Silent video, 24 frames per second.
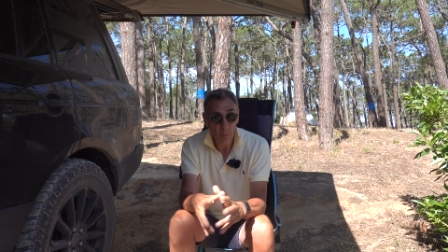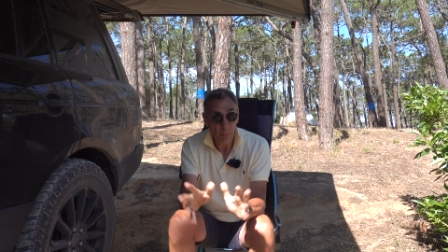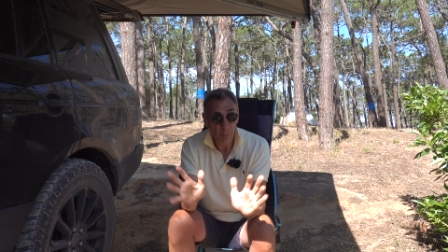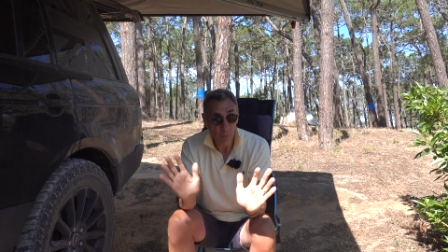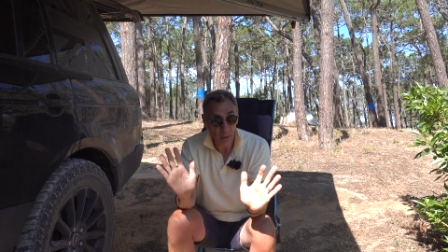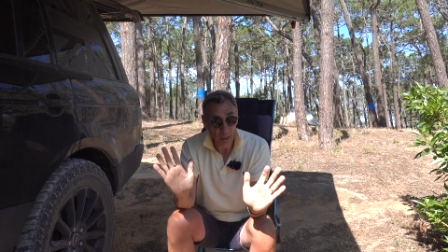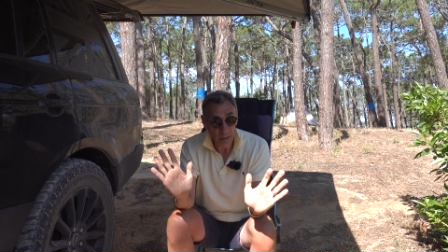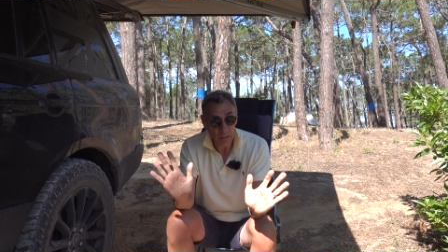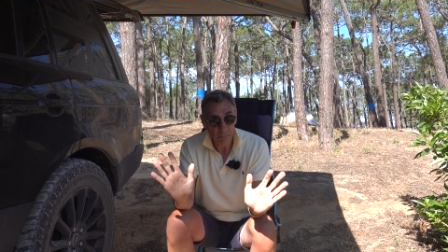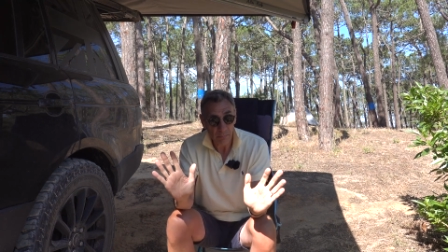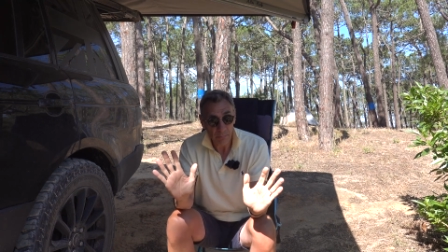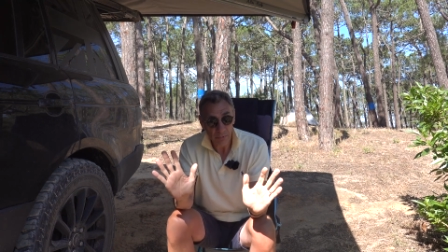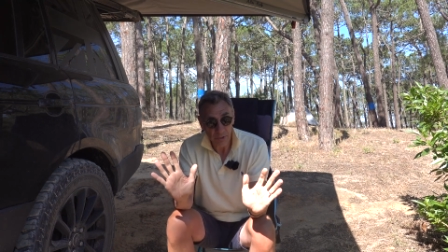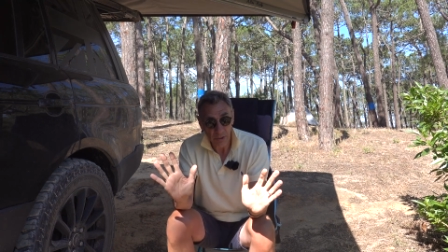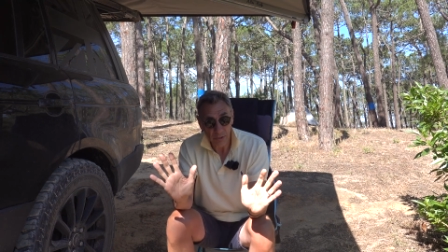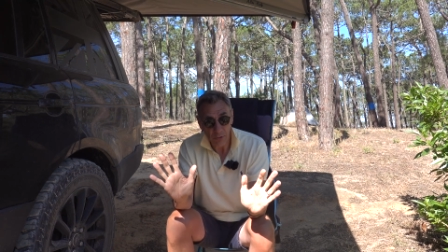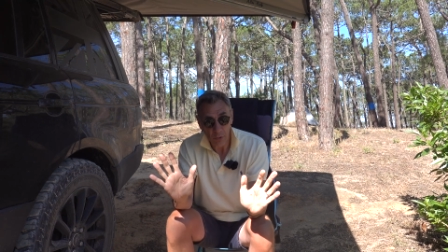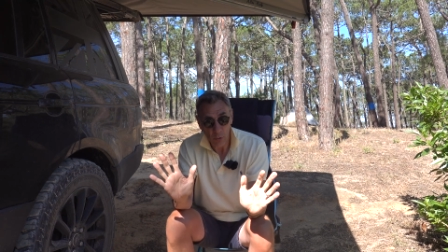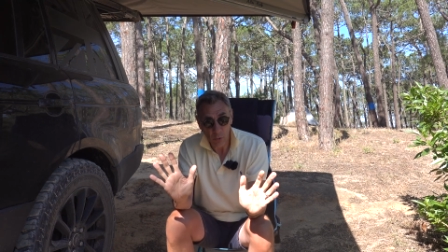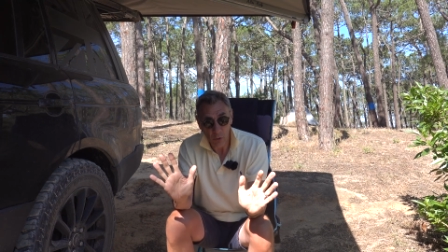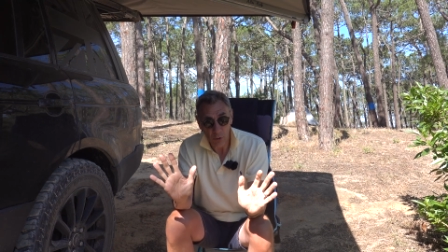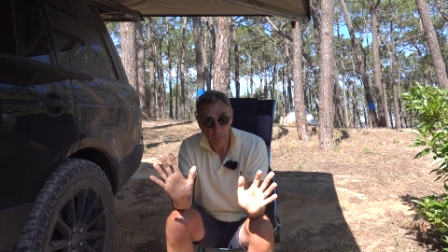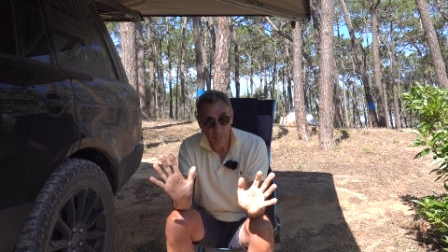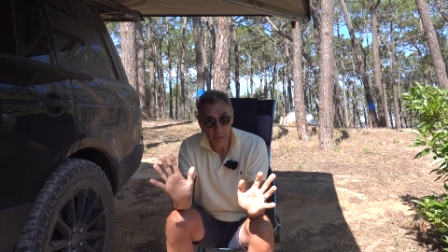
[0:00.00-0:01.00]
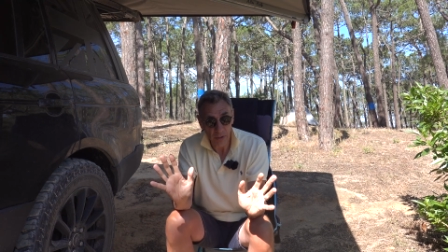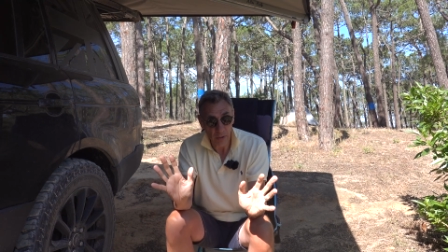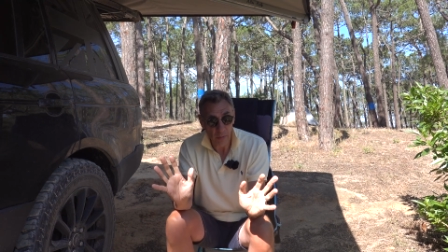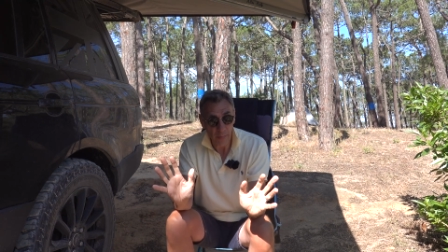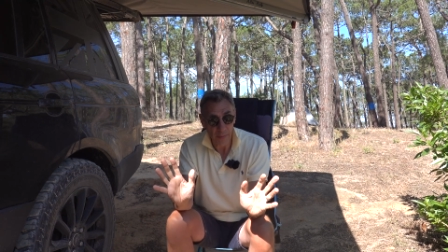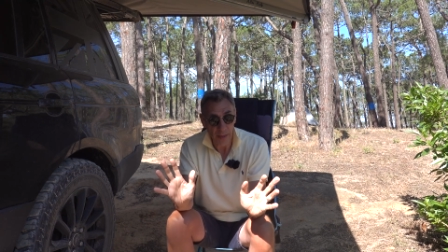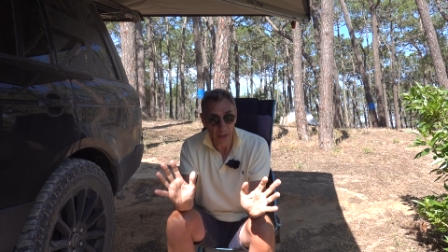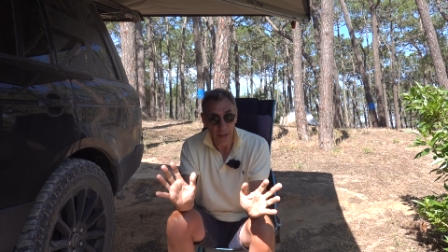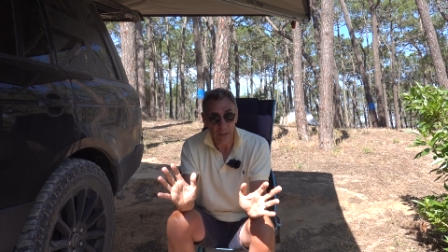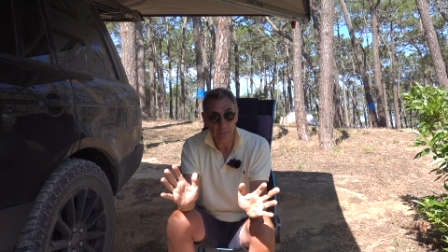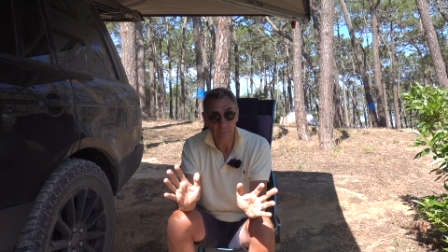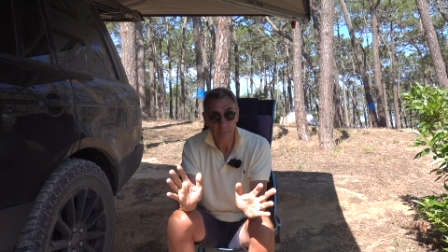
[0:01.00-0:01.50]
but don't quote me on
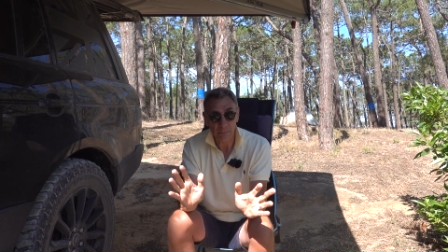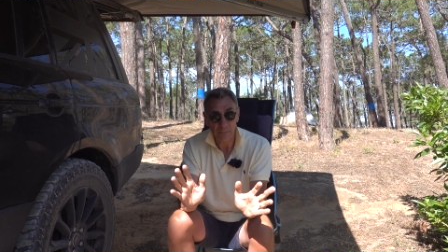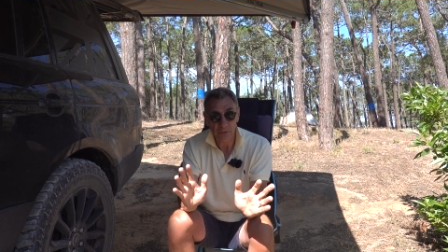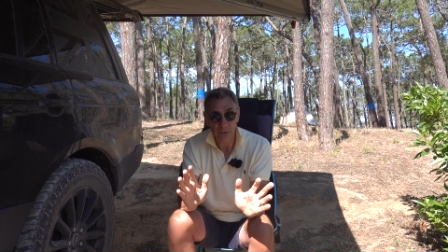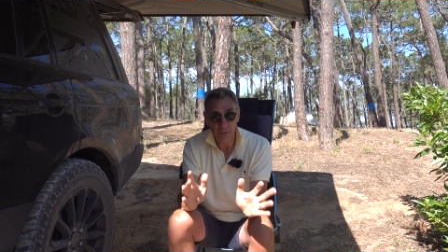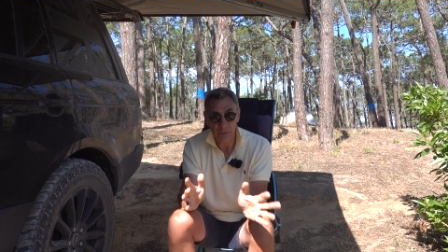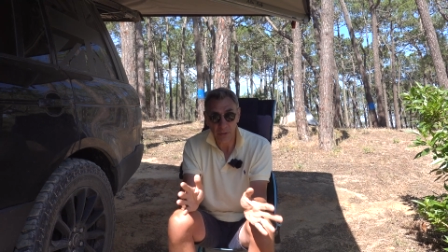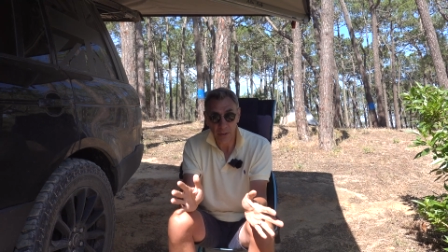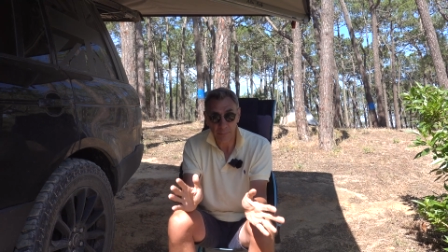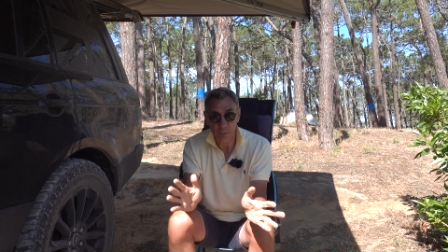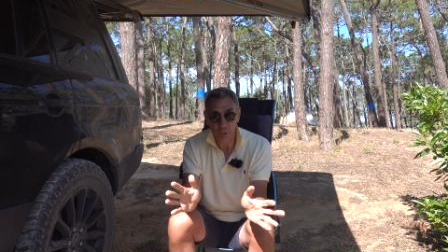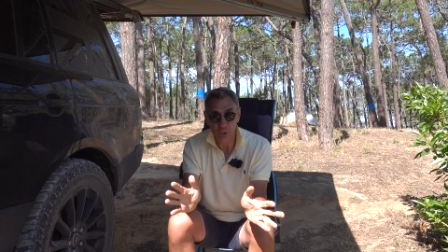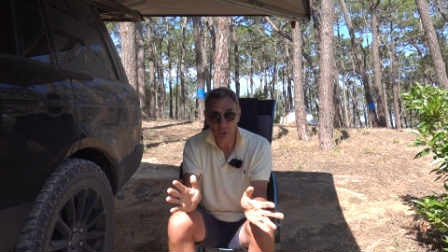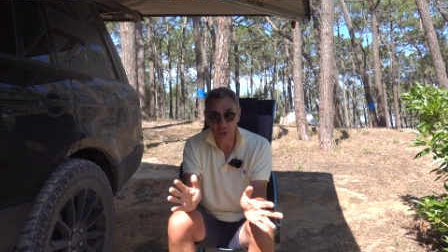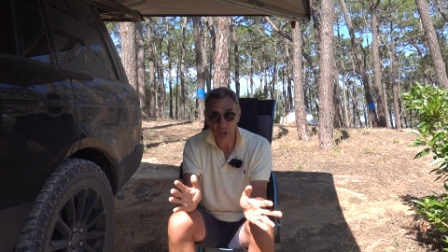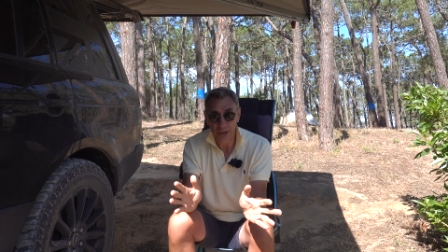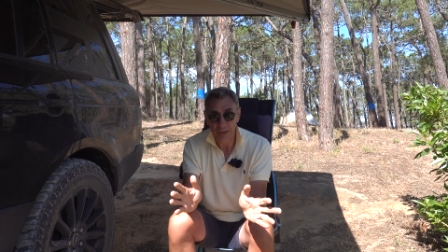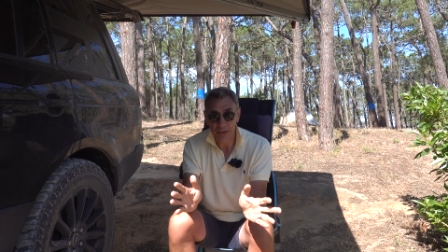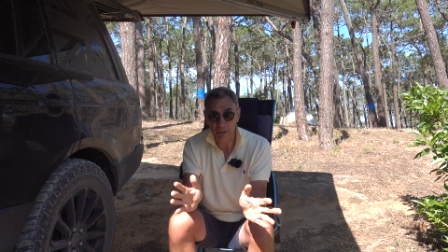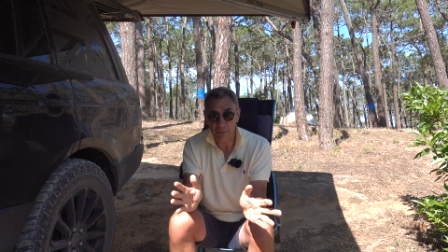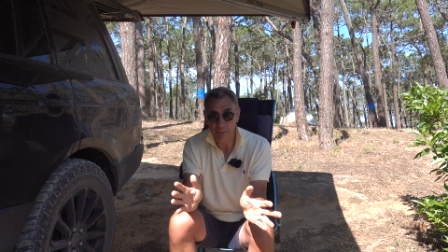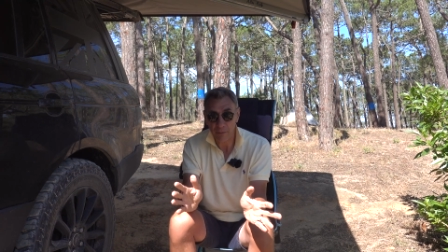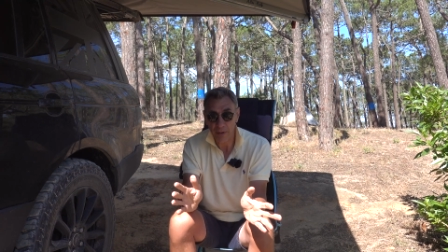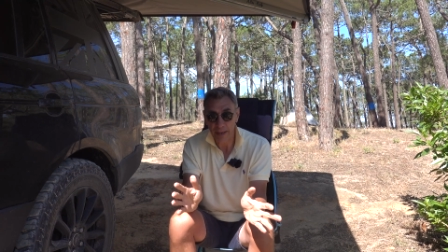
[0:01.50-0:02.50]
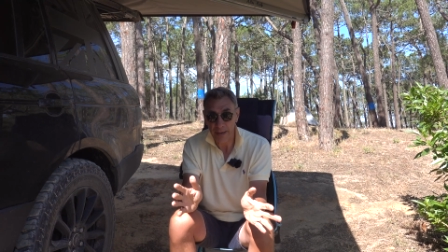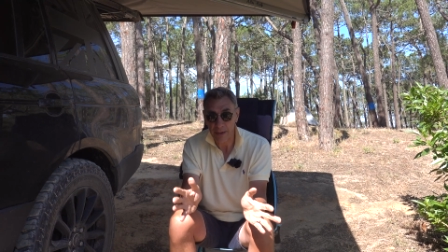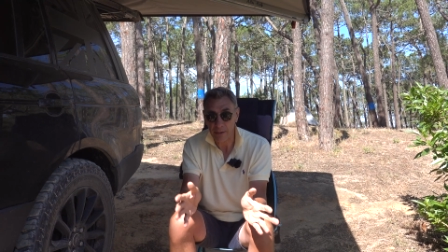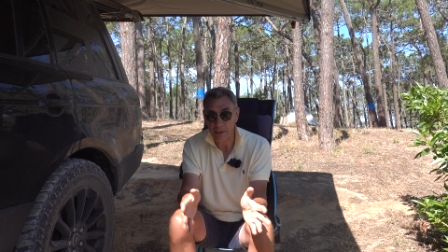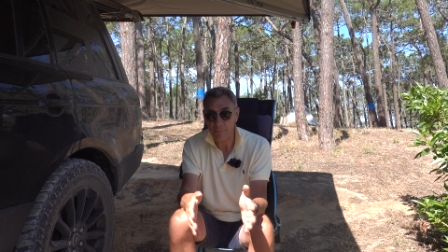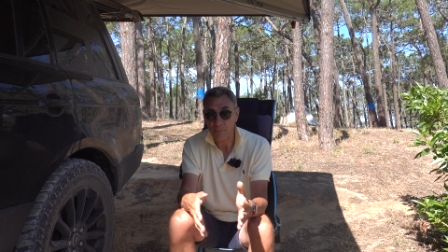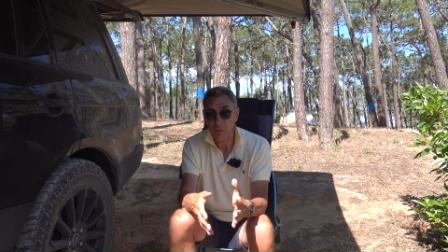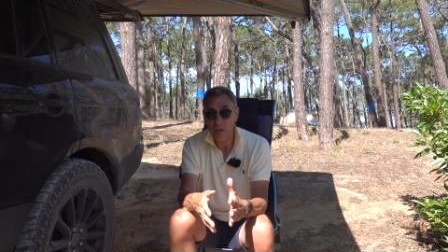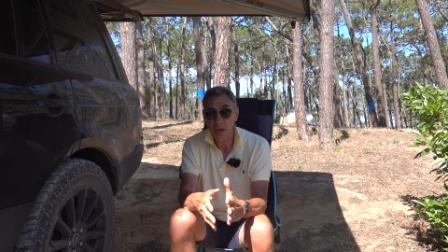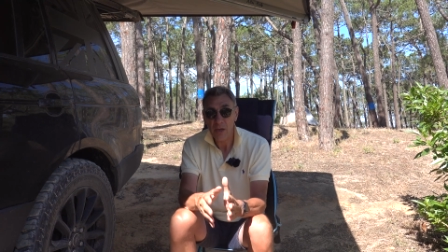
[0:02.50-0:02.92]
that. So double check again.